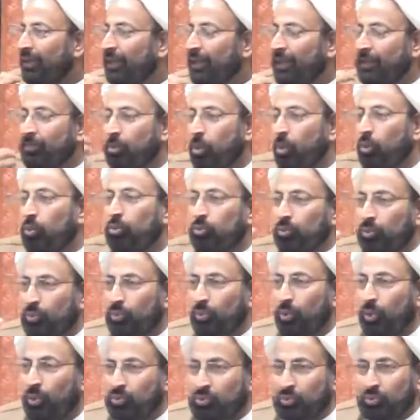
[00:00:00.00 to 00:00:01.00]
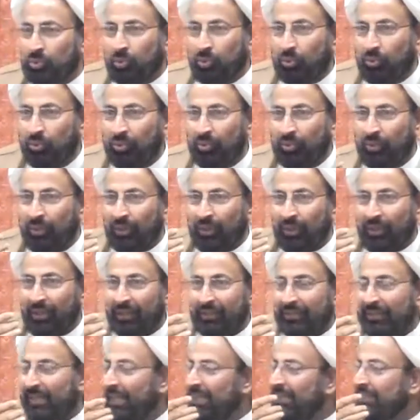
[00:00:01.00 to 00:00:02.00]
He broke those two.
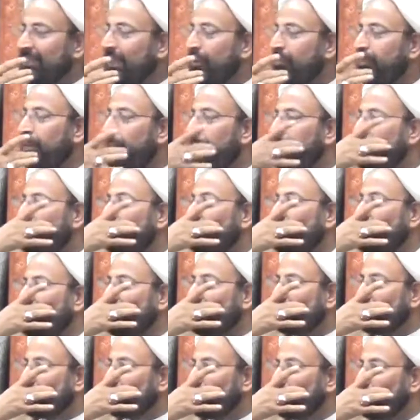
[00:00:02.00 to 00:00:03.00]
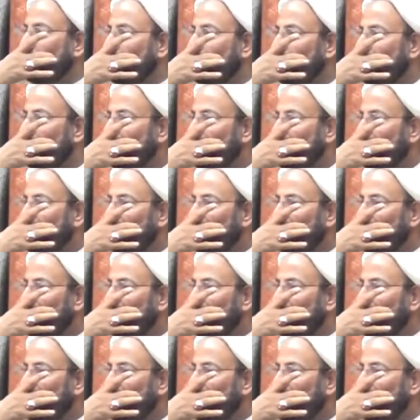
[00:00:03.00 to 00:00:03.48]
Then he said, maybe these two.